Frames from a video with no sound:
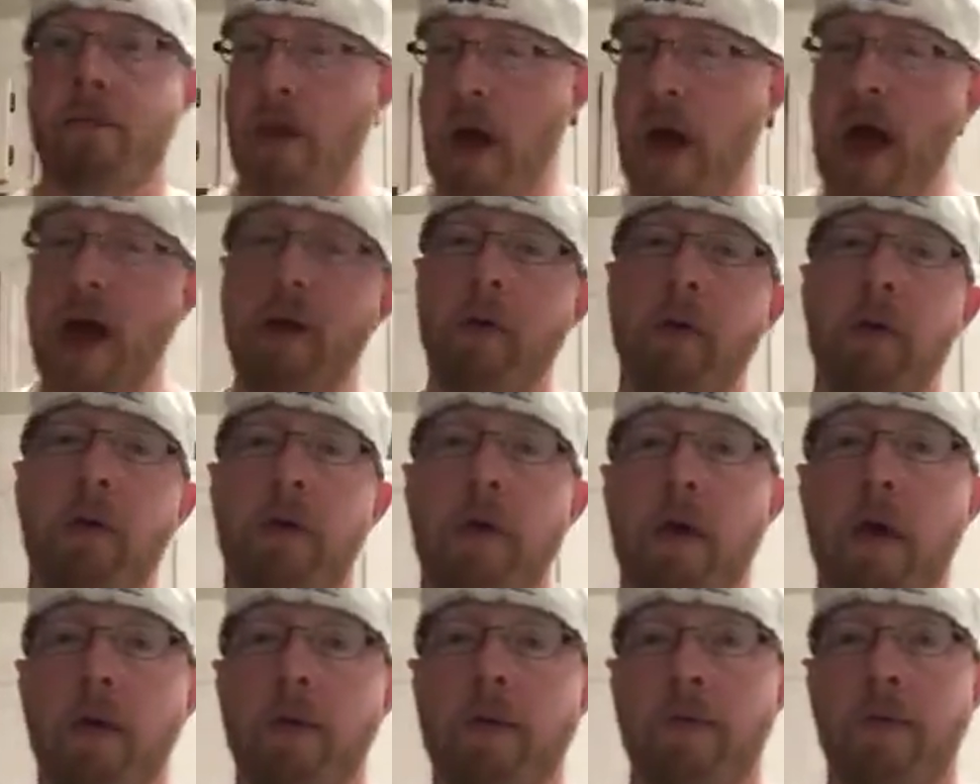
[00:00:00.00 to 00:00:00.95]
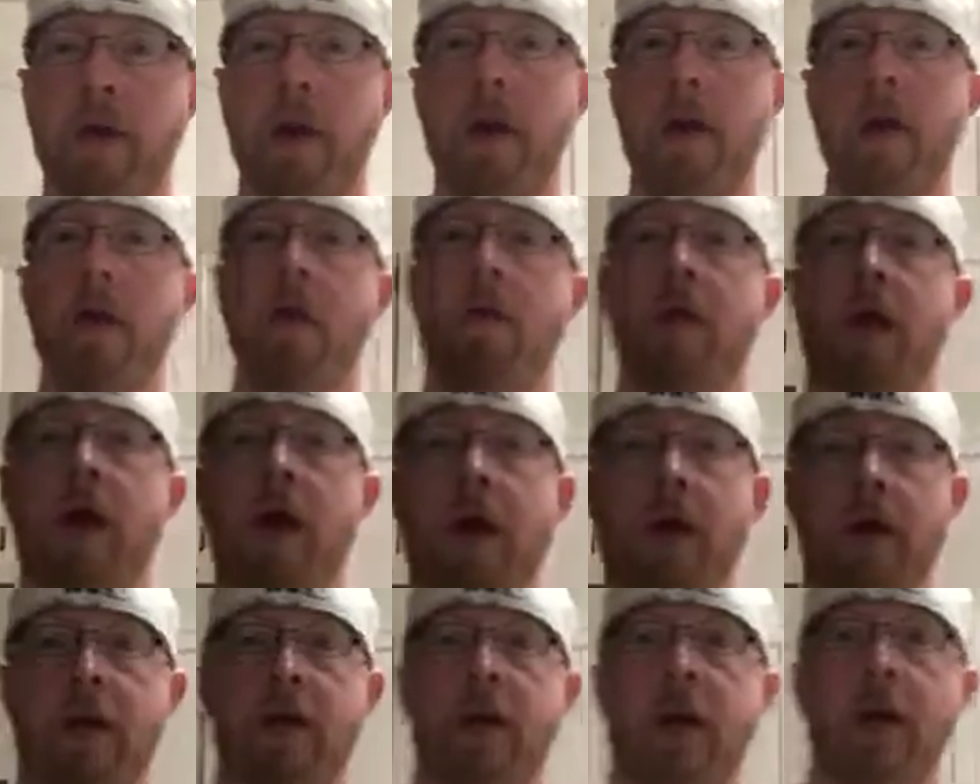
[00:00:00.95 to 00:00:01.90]
back with another video,
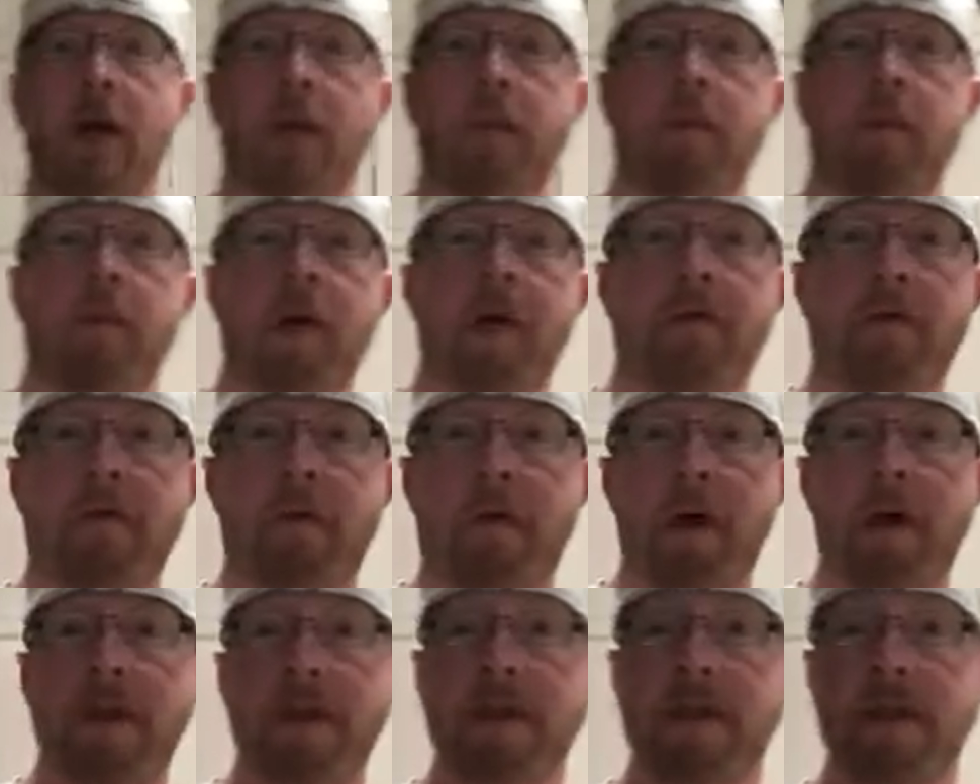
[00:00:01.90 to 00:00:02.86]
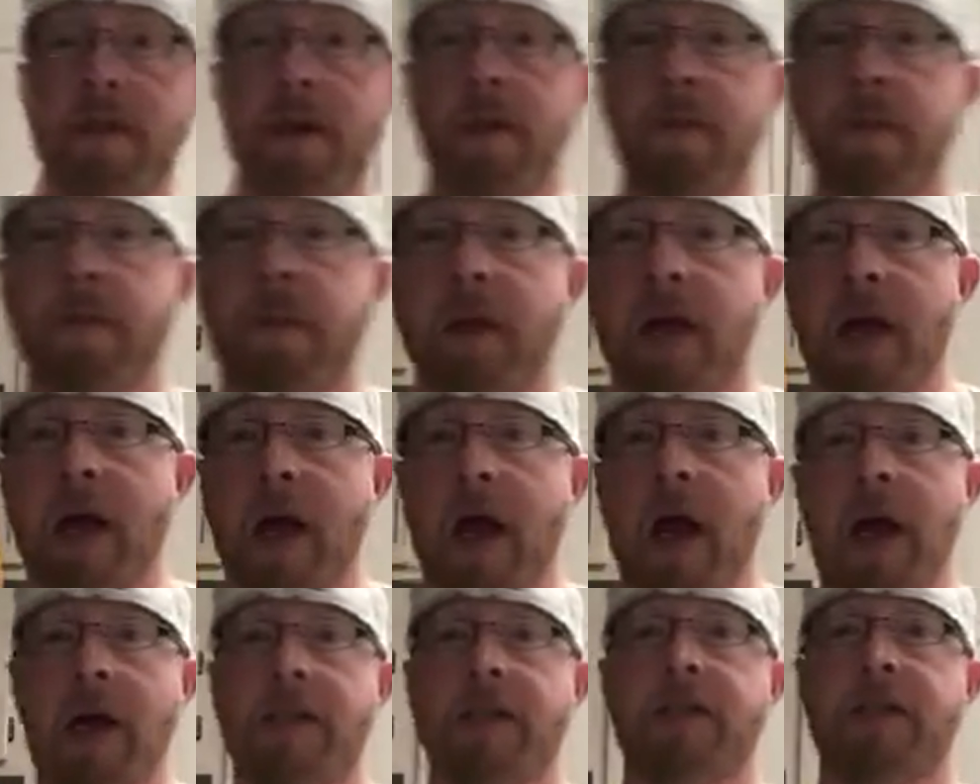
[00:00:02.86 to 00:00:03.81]
and uh, my friends
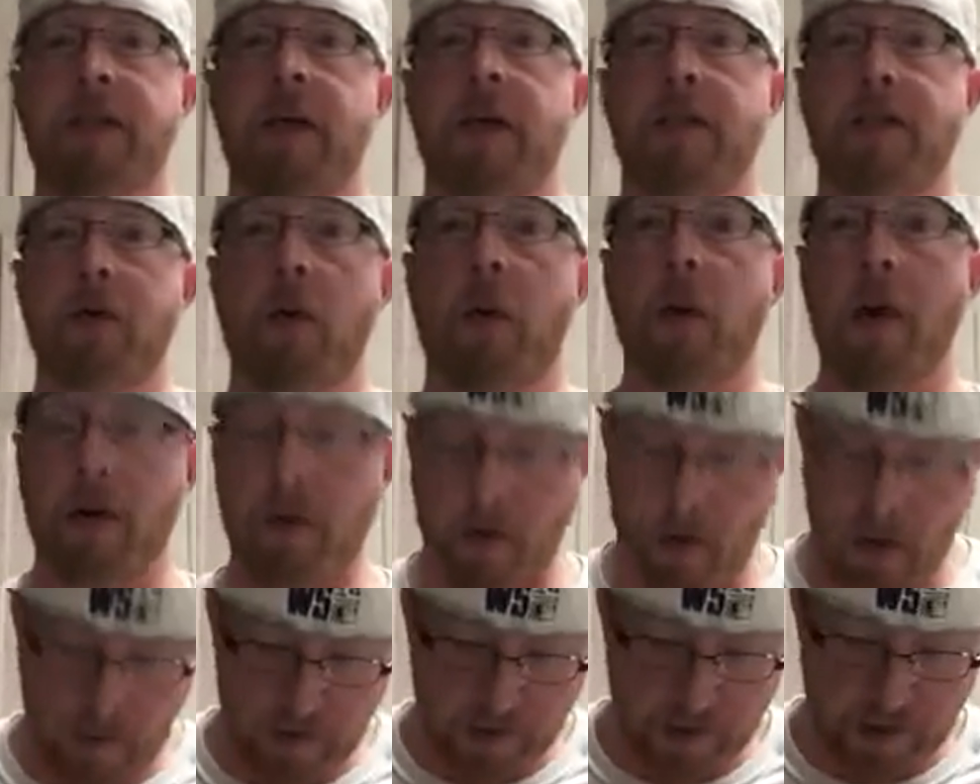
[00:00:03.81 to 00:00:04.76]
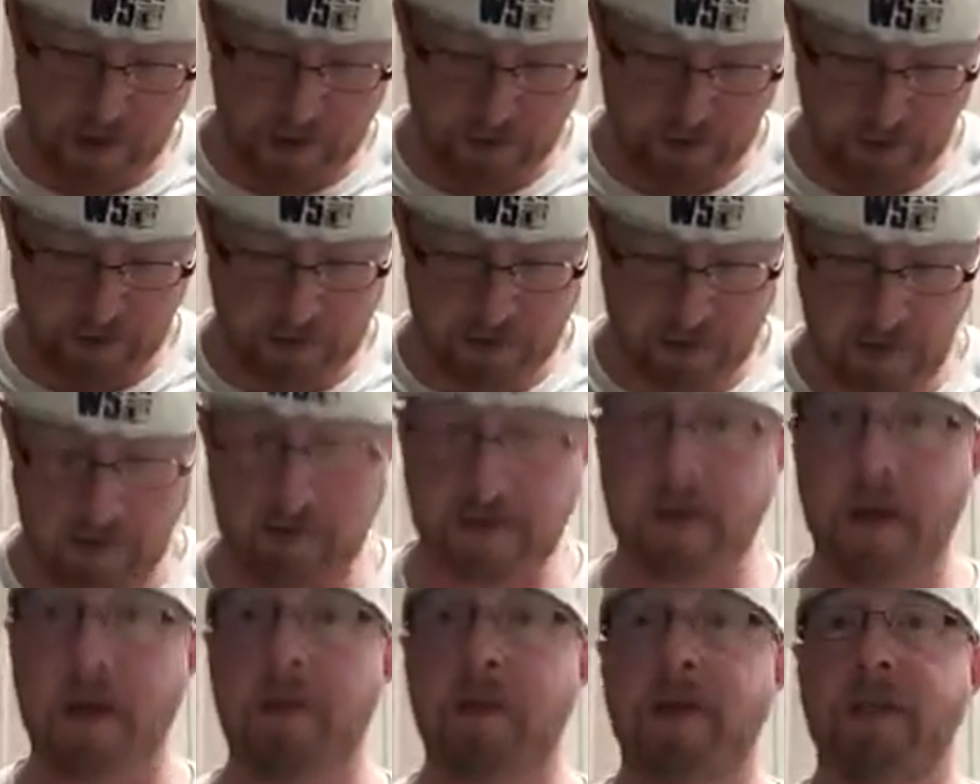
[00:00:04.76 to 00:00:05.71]
at uh, Tweaker Energy Drinks have
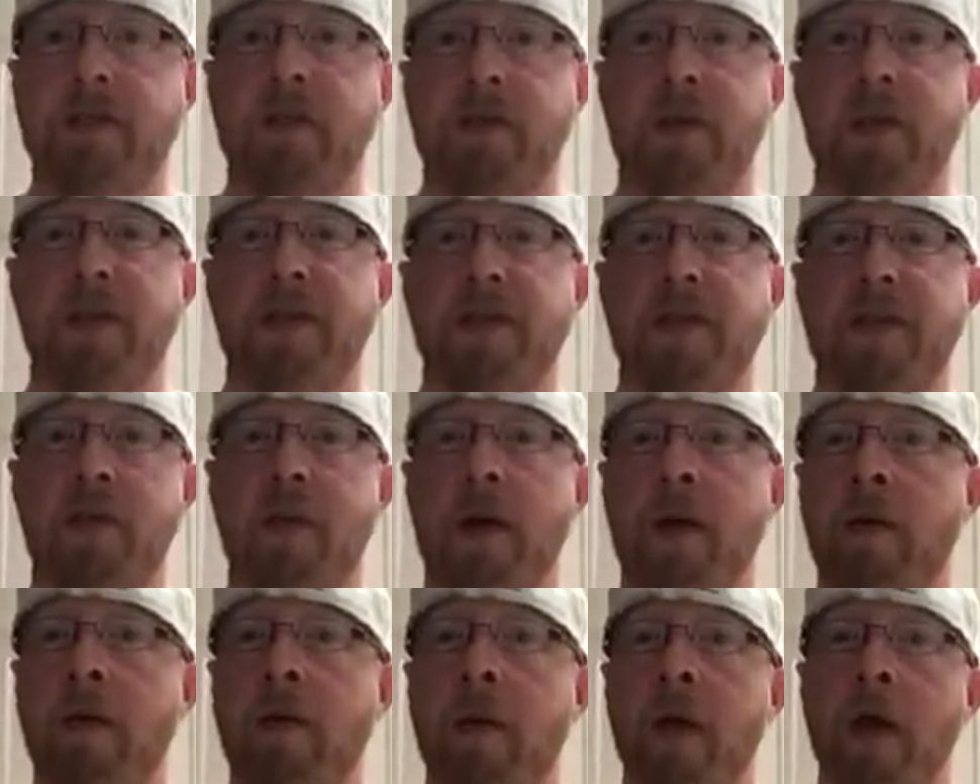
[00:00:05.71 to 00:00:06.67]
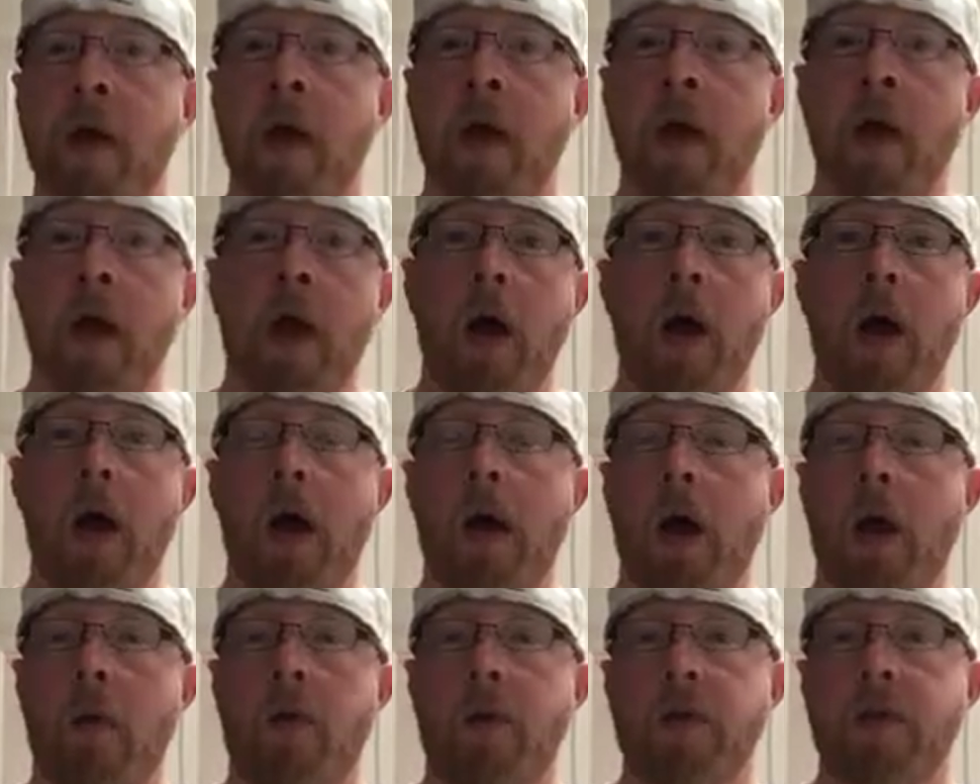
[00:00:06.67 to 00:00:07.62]
sent me some drinks in the mail.
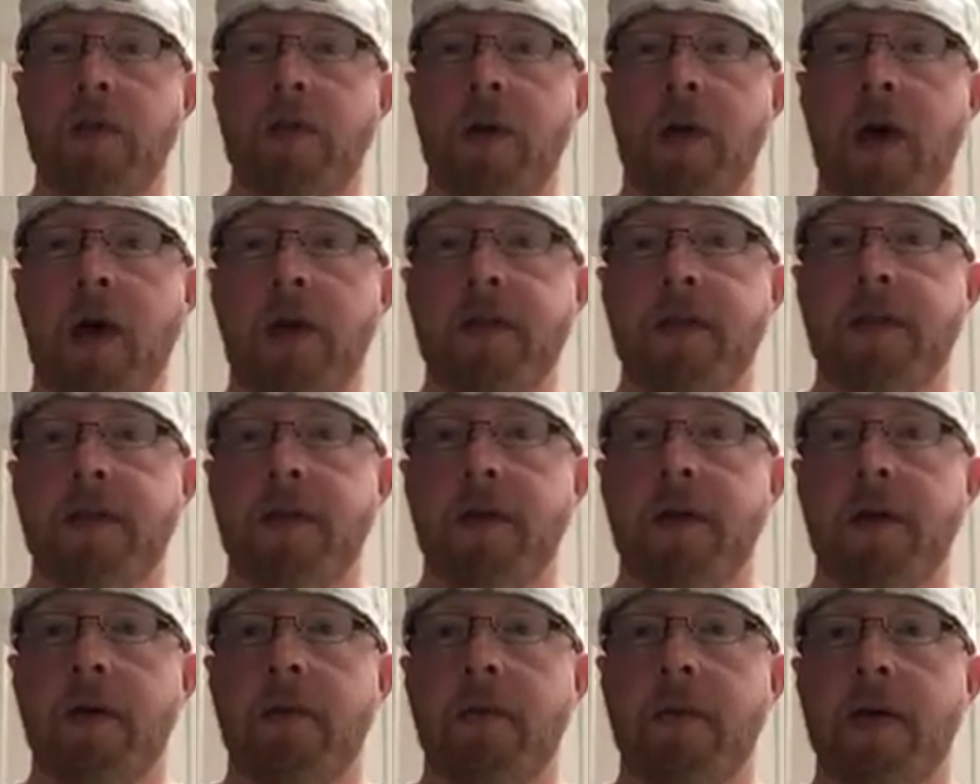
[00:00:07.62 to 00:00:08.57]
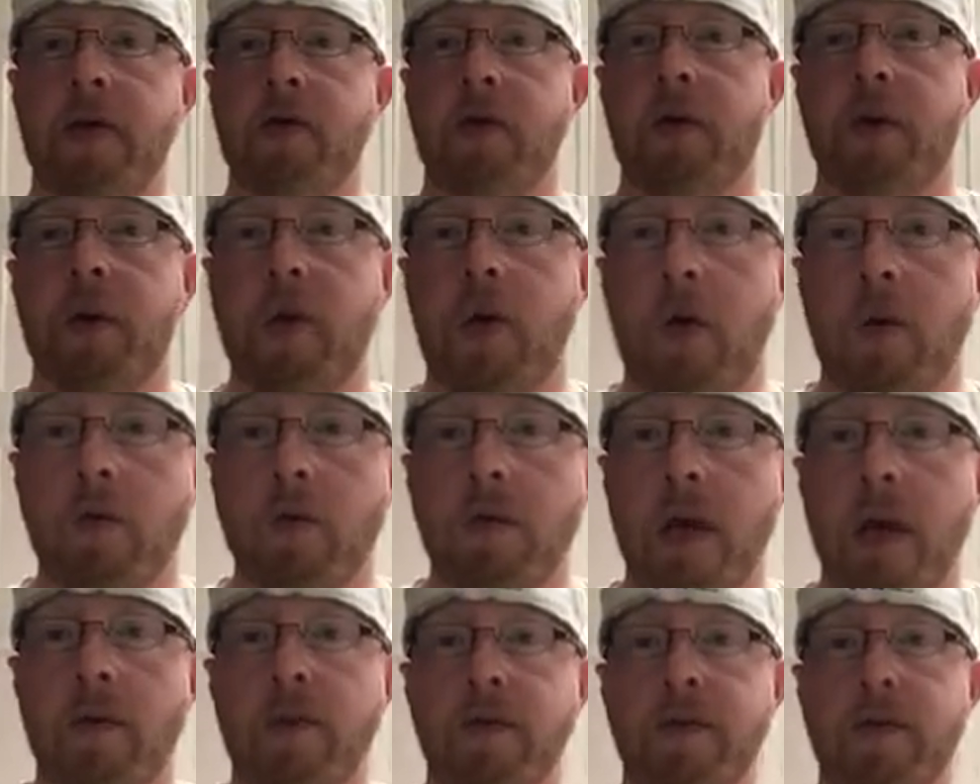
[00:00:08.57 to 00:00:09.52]
Uh, I want you guys to make sure you go
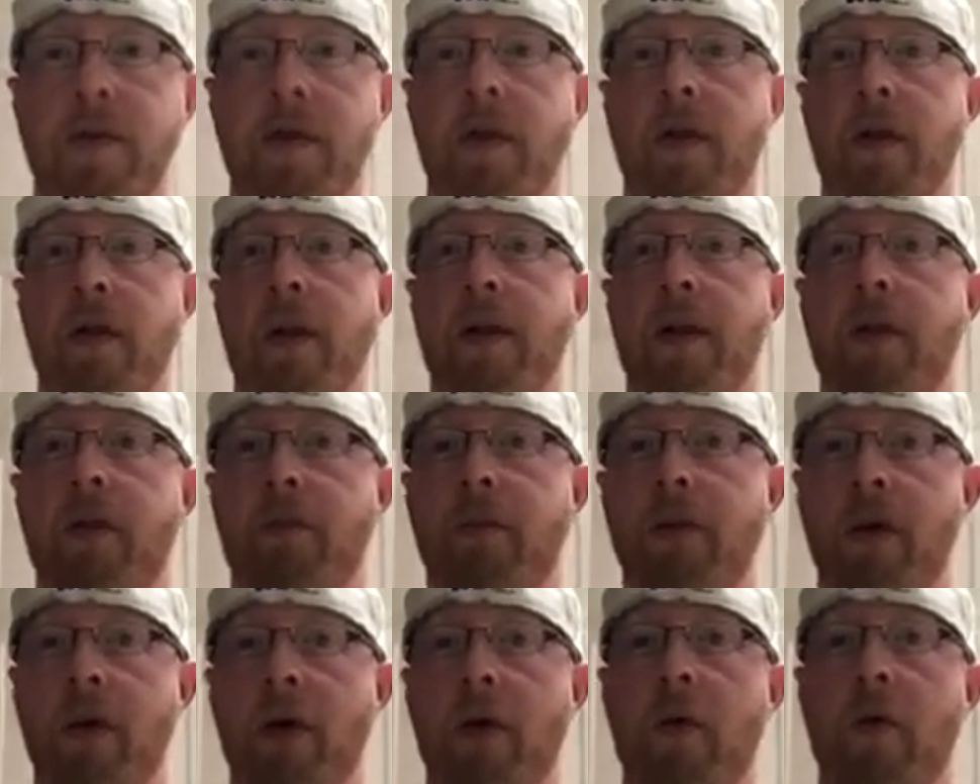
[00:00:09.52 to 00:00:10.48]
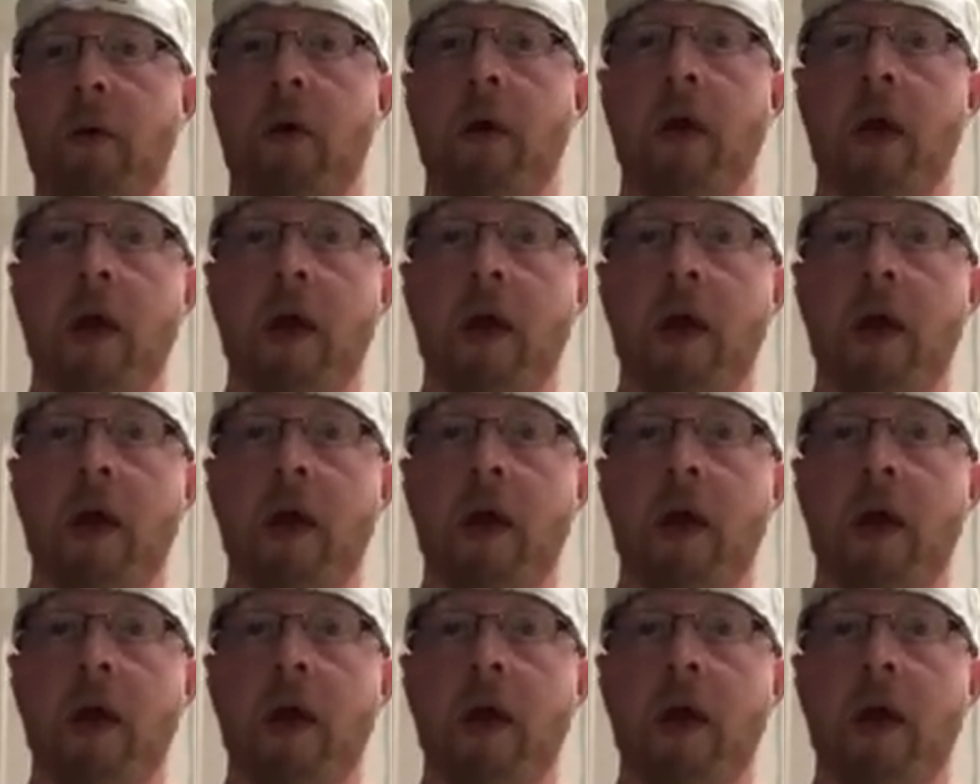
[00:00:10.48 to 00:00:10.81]
down to the link below.